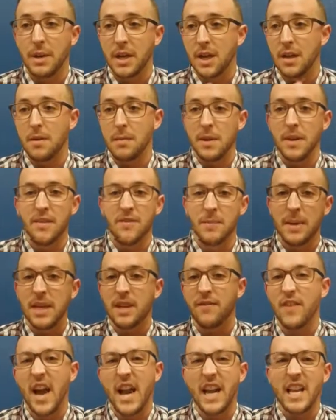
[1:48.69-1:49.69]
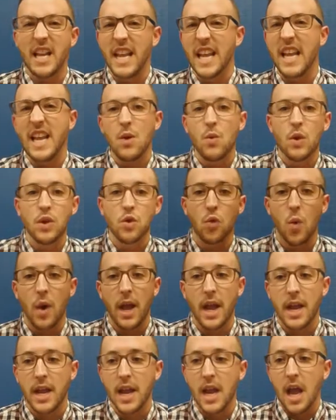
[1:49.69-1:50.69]
It could be divided any which
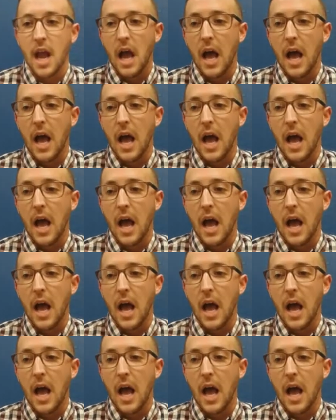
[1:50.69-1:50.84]
way.